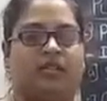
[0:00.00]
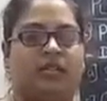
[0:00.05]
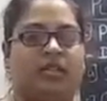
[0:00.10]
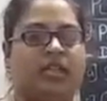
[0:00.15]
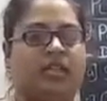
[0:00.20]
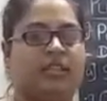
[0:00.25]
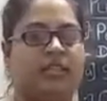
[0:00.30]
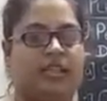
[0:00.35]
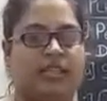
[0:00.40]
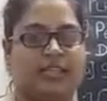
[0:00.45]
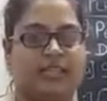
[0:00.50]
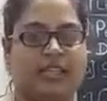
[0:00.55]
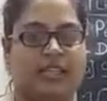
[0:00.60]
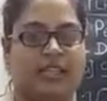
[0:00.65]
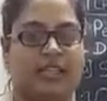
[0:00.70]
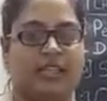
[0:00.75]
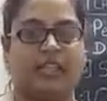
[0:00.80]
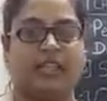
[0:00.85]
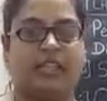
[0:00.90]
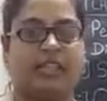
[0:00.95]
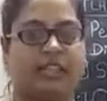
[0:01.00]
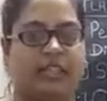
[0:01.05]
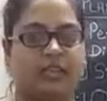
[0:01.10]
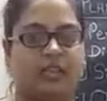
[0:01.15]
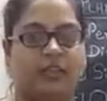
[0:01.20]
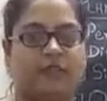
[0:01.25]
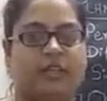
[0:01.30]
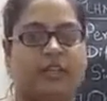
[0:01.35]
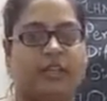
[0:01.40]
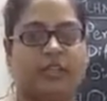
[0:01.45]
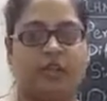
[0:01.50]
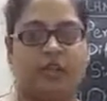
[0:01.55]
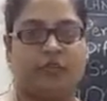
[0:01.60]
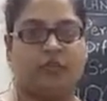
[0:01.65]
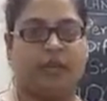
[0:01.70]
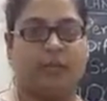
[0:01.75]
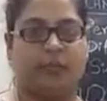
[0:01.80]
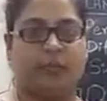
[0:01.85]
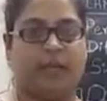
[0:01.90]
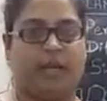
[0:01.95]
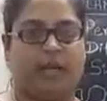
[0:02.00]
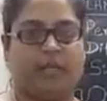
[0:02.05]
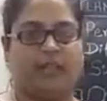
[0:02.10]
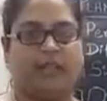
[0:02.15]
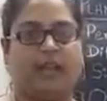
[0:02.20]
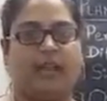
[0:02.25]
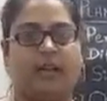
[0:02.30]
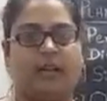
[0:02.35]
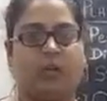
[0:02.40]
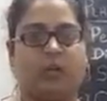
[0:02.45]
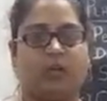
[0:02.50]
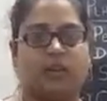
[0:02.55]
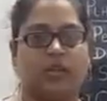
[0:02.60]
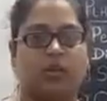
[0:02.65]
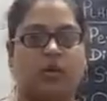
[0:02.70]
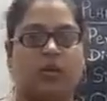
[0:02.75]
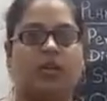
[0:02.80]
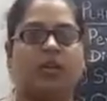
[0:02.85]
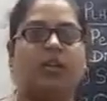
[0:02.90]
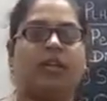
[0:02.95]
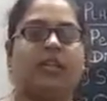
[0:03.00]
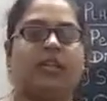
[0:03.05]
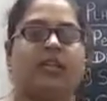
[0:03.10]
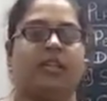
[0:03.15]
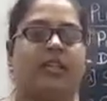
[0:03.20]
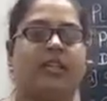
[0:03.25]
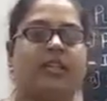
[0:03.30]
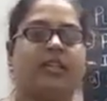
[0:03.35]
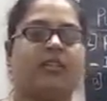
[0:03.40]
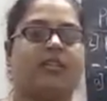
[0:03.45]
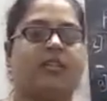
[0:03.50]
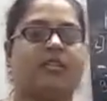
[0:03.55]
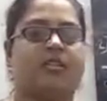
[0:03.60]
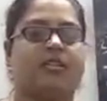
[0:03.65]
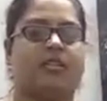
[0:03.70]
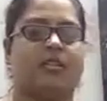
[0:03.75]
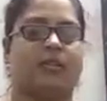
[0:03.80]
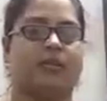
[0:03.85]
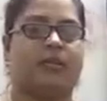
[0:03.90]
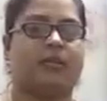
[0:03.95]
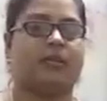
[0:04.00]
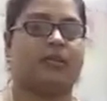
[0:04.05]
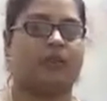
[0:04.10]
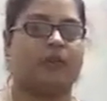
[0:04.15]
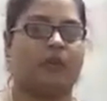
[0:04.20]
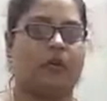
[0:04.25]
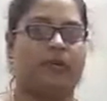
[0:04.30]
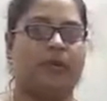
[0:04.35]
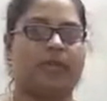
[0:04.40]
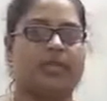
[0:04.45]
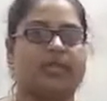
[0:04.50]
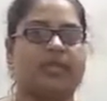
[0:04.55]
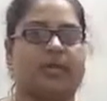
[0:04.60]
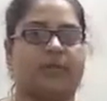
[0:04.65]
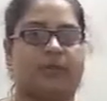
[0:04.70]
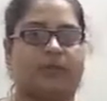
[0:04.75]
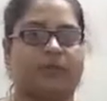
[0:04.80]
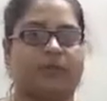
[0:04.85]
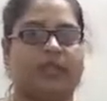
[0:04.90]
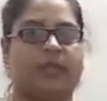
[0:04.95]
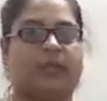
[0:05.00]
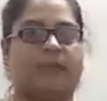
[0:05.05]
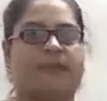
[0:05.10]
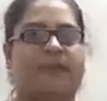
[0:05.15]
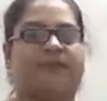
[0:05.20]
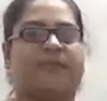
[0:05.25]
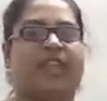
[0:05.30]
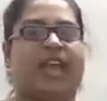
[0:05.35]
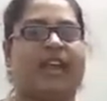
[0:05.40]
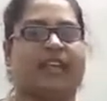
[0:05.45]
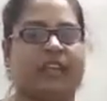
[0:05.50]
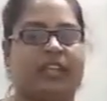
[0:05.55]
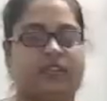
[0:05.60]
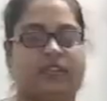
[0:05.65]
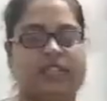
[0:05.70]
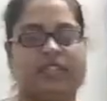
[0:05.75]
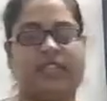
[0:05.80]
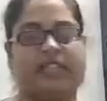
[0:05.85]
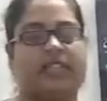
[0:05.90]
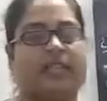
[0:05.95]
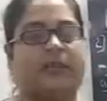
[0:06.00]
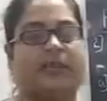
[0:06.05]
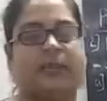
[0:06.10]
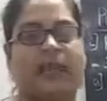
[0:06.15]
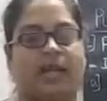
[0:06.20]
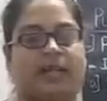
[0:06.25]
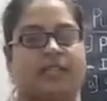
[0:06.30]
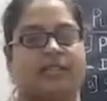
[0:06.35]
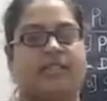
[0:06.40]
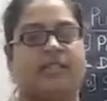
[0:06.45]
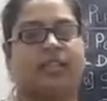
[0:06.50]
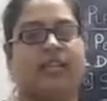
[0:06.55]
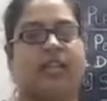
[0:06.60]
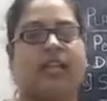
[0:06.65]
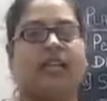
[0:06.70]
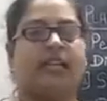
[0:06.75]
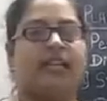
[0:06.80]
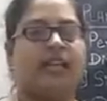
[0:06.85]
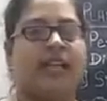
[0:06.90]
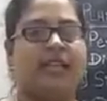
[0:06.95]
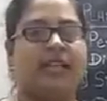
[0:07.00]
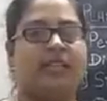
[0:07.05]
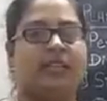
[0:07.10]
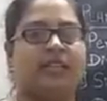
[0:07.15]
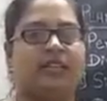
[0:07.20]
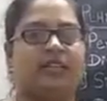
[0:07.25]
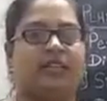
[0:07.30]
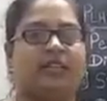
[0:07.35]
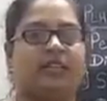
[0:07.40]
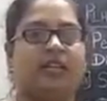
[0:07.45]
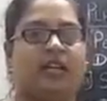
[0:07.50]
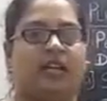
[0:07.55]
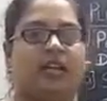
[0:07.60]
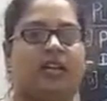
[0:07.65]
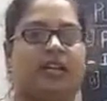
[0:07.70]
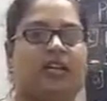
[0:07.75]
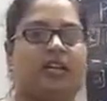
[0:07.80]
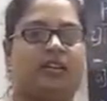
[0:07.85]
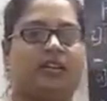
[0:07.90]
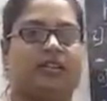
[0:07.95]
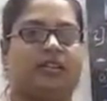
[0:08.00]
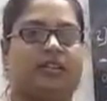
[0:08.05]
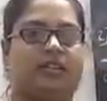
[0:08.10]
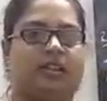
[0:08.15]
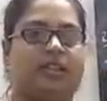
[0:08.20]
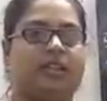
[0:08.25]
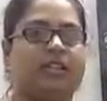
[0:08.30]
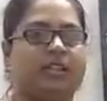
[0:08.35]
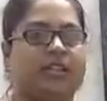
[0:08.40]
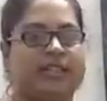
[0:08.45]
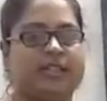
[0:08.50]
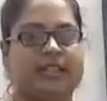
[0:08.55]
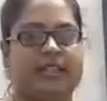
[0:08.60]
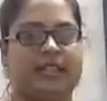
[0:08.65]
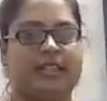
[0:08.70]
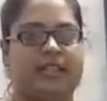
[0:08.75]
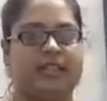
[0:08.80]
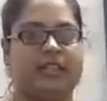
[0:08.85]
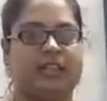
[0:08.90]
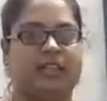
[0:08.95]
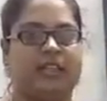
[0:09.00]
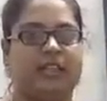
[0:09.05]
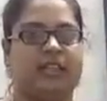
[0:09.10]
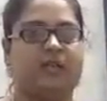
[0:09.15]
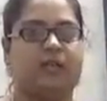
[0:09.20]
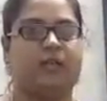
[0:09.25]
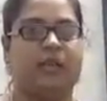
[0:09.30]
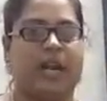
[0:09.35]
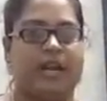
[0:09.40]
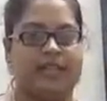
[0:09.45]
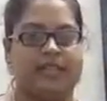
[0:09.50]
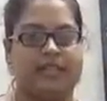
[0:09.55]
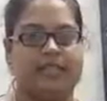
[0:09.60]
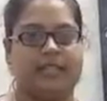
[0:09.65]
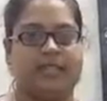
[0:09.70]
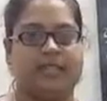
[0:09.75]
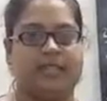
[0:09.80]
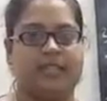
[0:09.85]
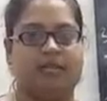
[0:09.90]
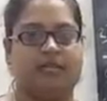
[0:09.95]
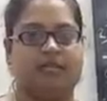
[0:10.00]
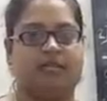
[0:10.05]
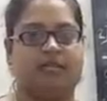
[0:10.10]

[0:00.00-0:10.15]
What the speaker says: increasing in the width of the plant, and also in performing some of the activities in the plants, like increasing in the branches